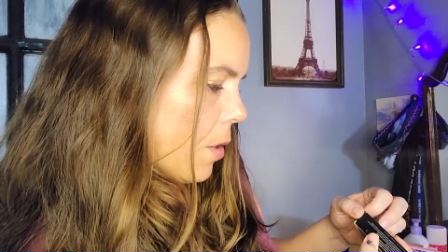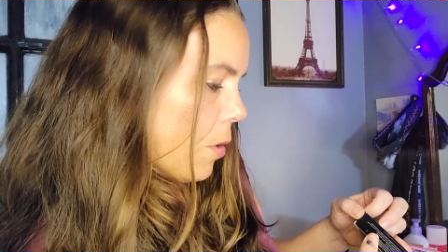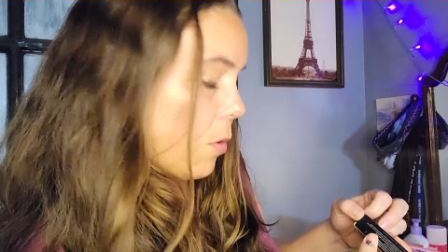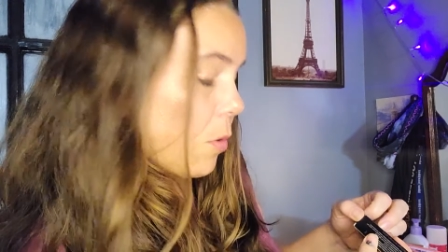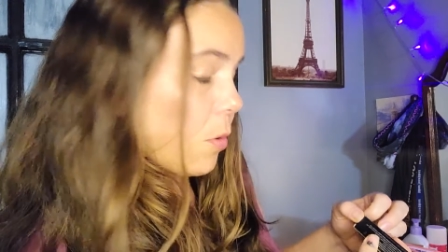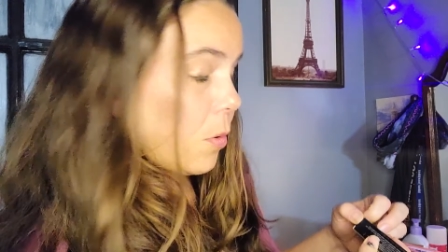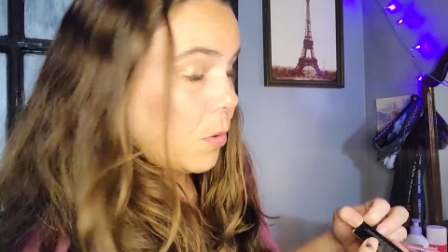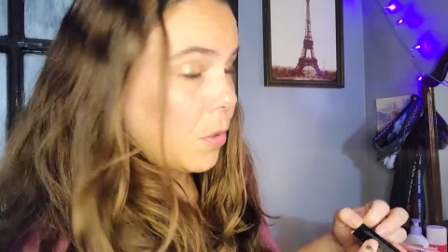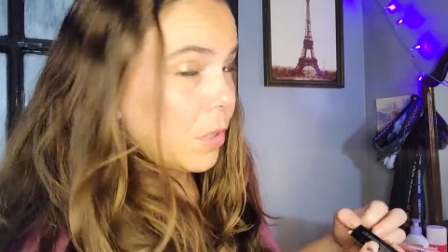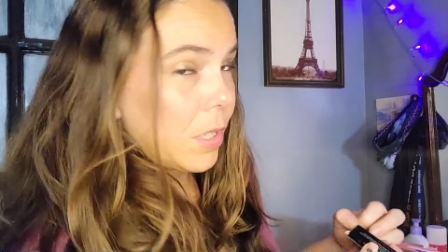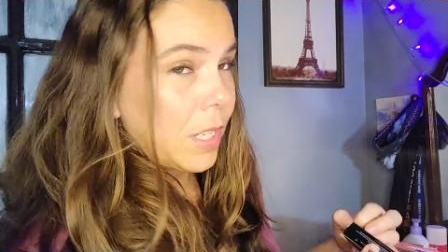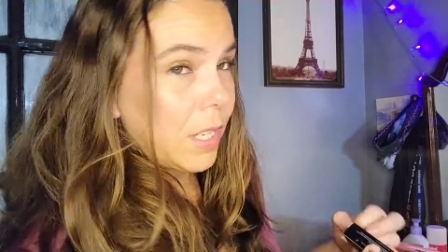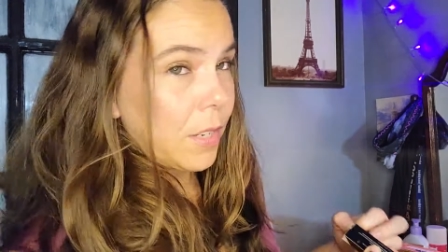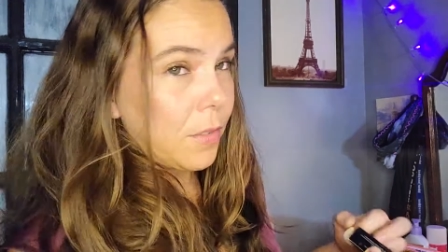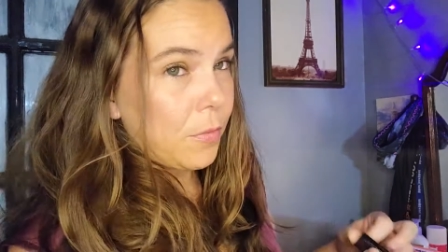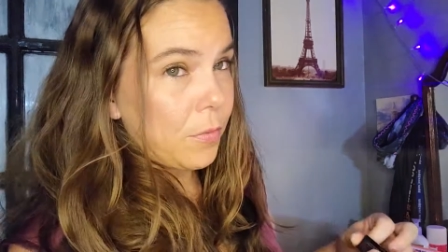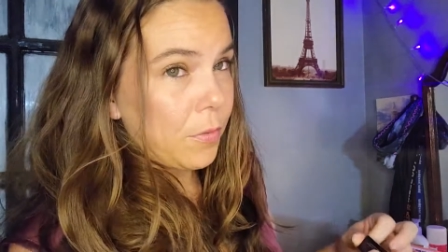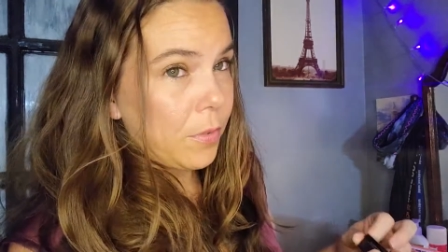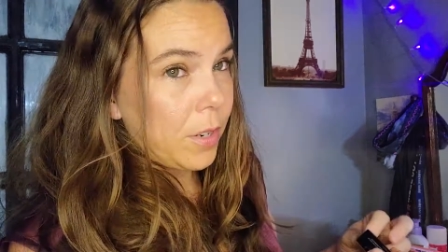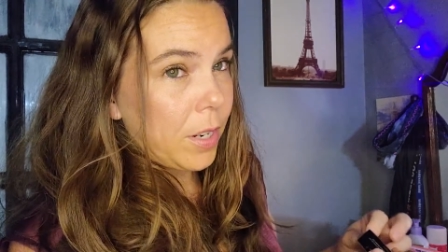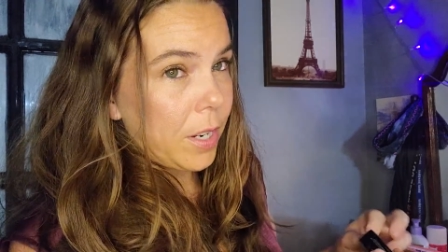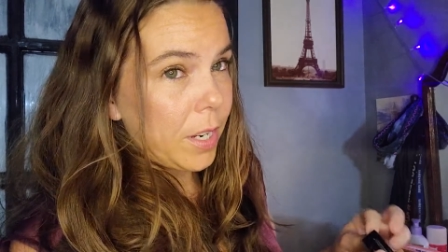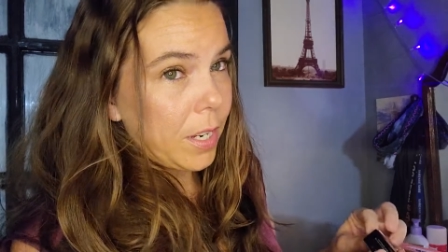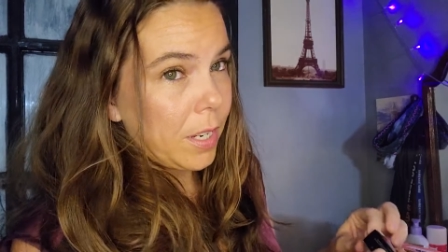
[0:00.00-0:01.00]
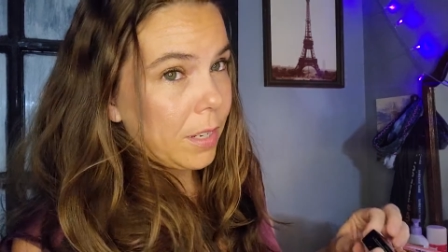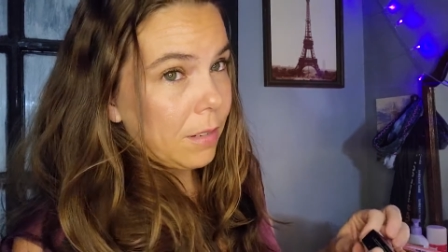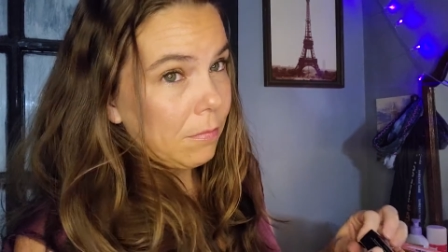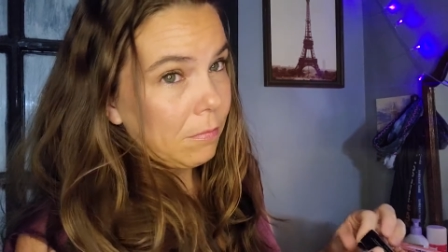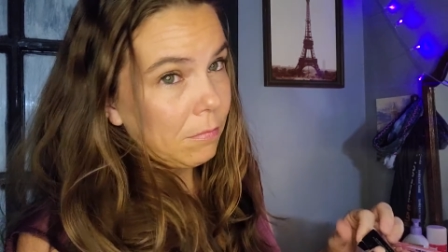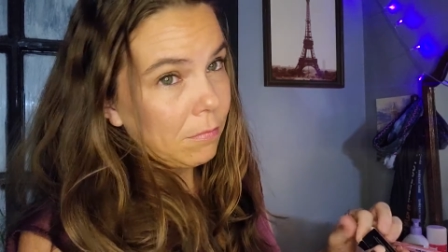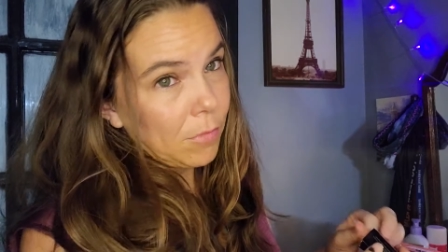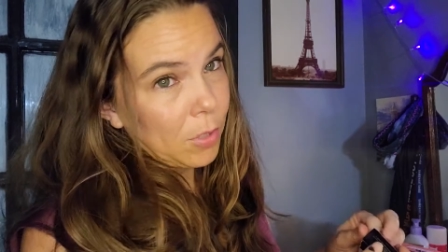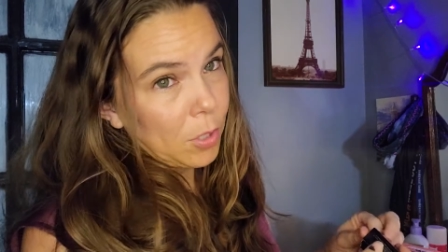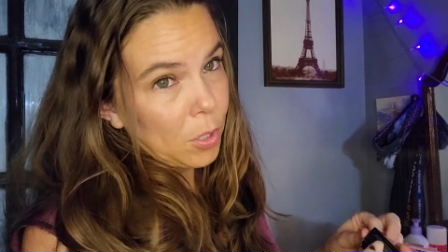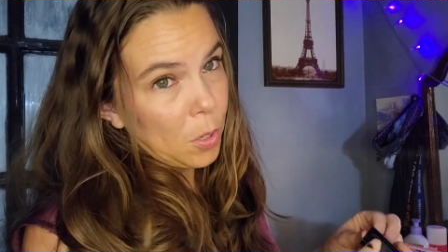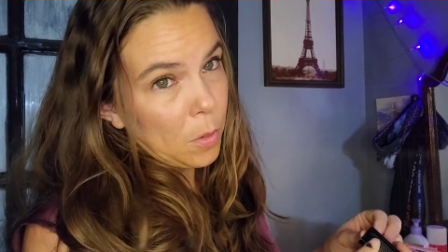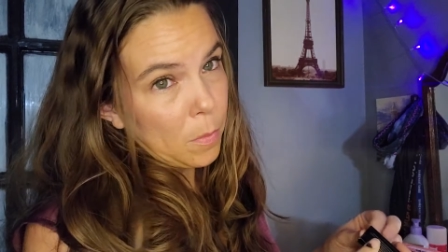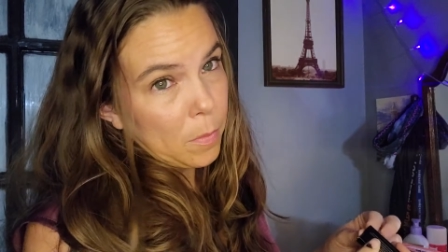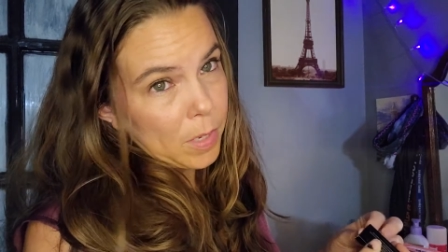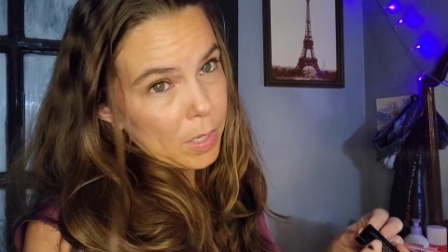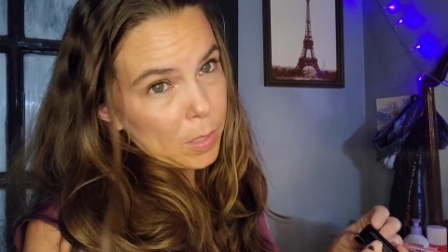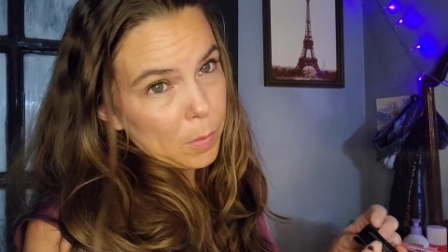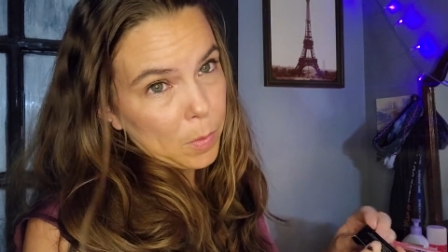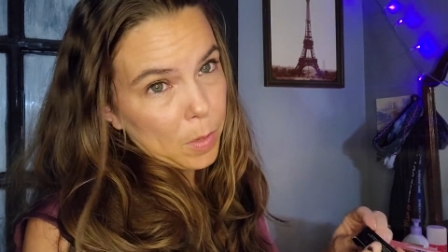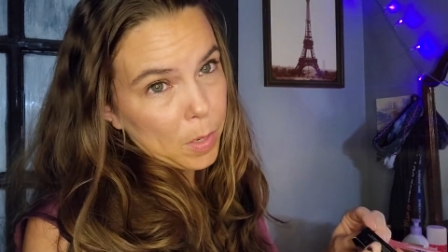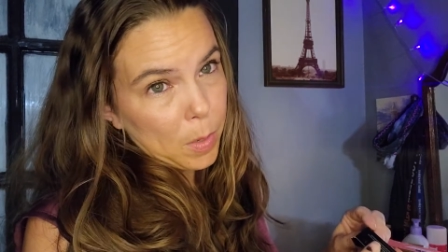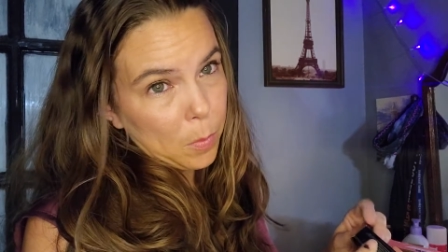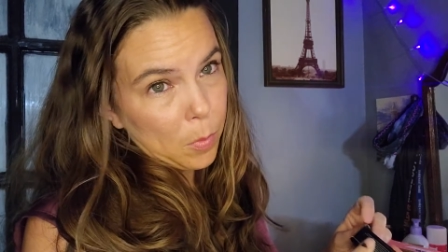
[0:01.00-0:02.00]
cruelty-free, so it
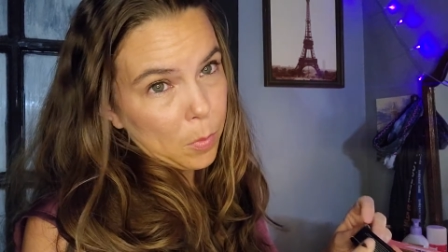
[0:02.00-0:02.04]
must be a